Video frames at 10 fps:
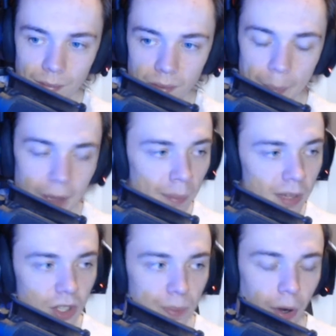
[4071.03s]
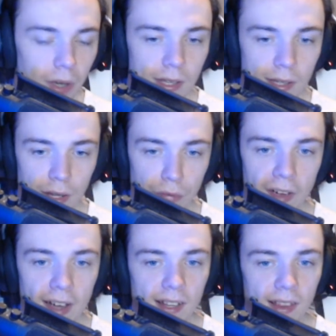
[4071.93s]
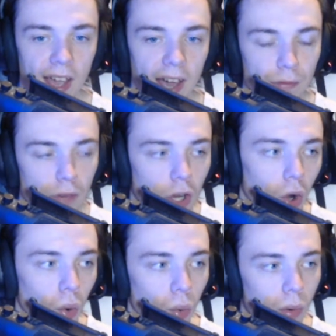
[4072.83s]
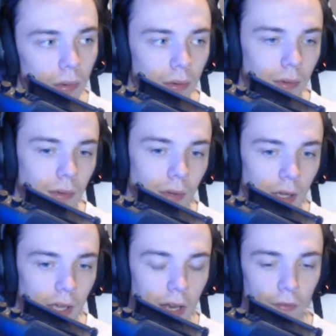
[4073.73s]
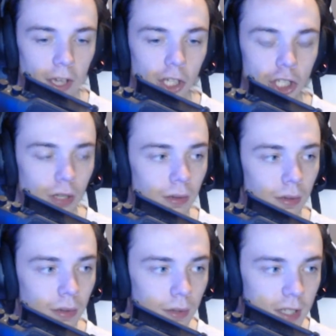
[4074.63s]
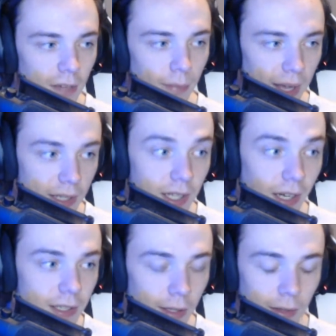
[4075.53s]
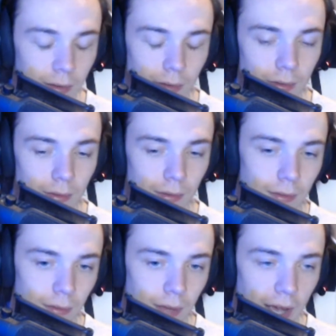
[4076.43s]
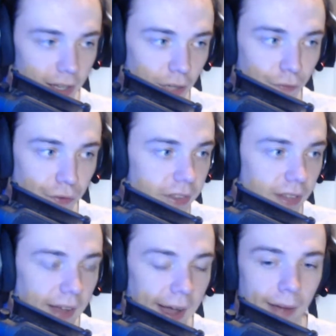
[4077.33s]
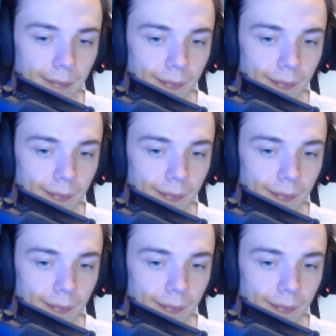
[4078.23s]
I mean, I'm disappointed at the fact that they have no innovation to make a title any different than that.